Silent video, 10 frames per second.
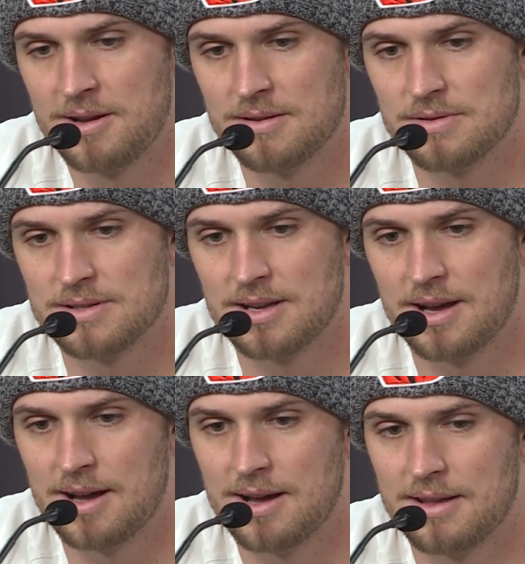It was,
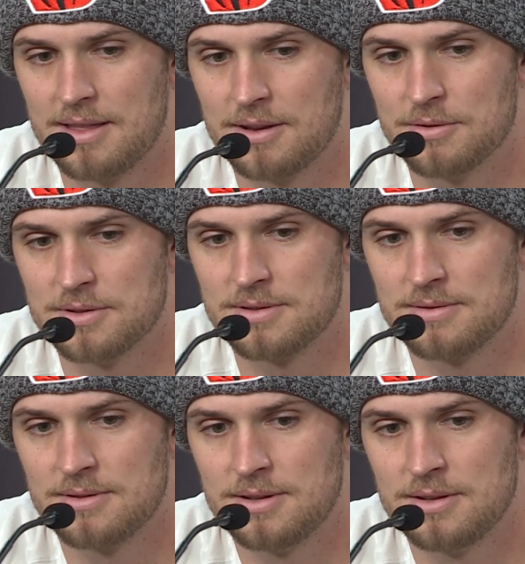uh, I think it was
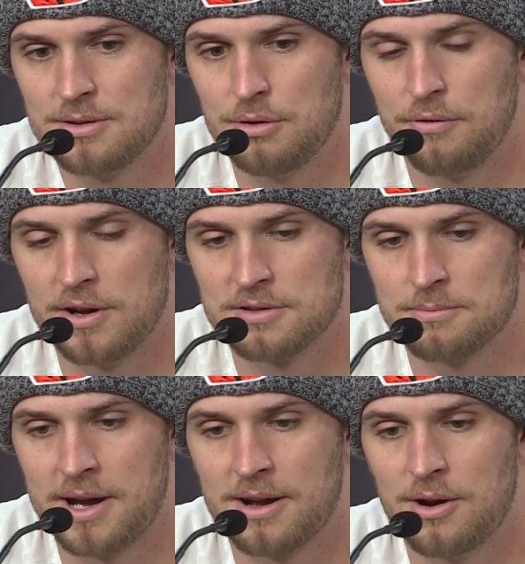two friends from
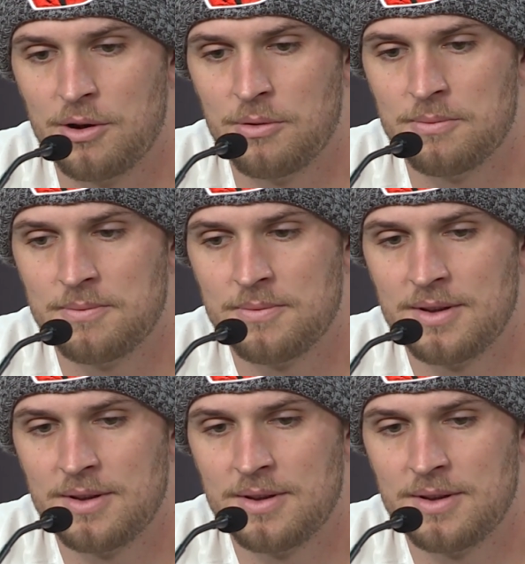back home,